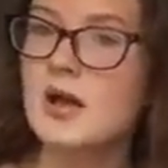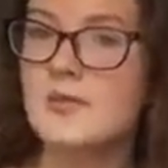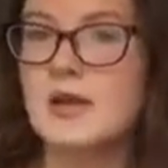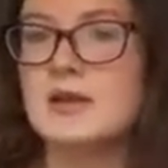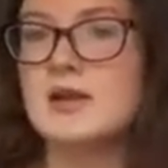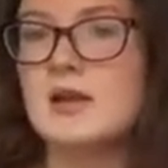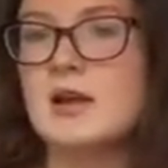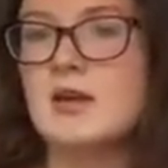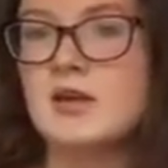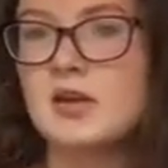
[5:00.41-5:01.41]

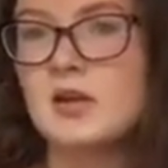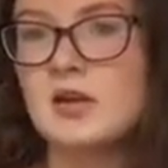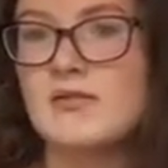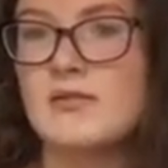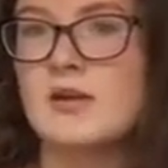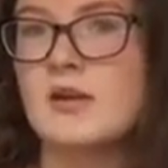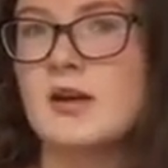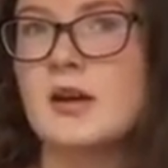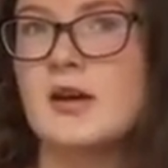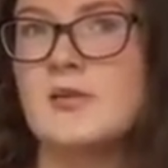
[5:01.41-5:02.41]
basically on
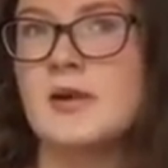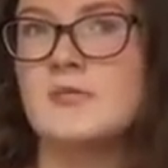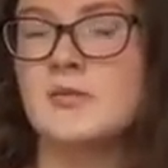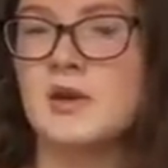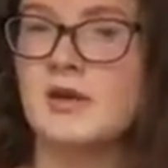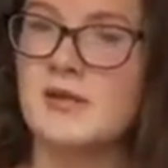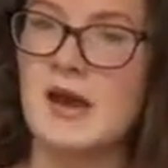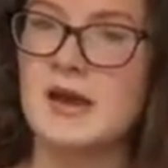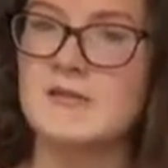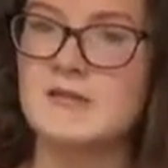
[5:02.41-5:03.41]
Unifog, every week the
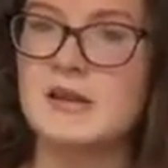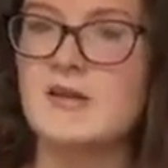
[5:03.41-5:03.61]
head of sixth